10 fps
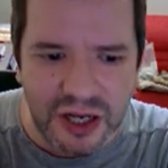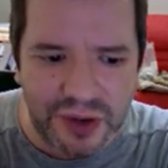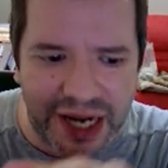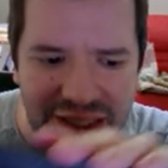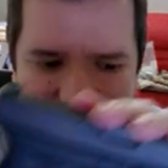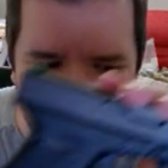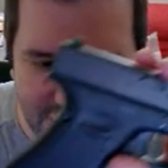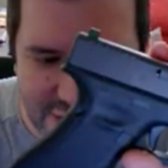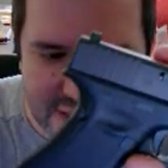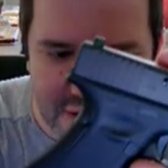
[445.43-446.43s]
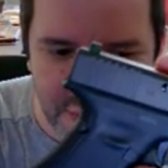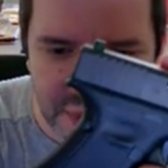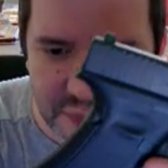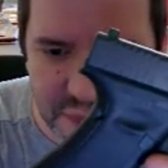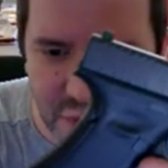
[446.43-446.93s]
At least you'll be
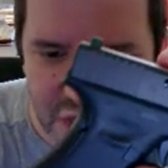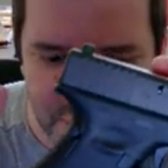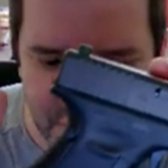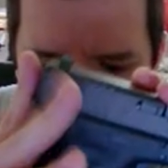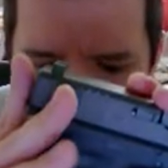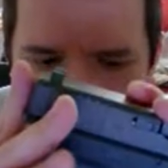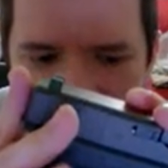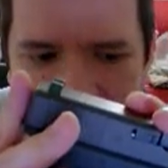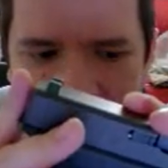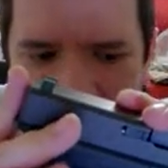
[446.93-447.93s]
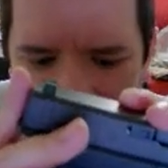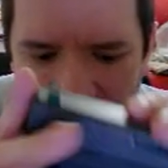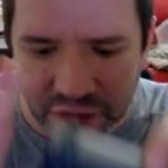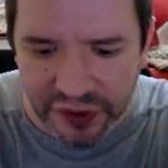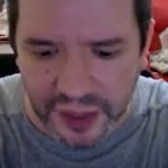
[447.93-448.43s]
much better off than fighting
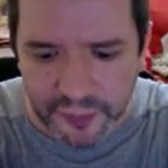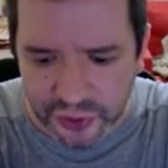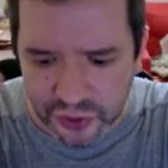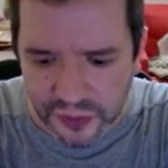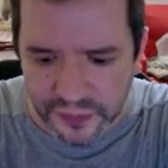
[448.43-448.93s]
with a broom.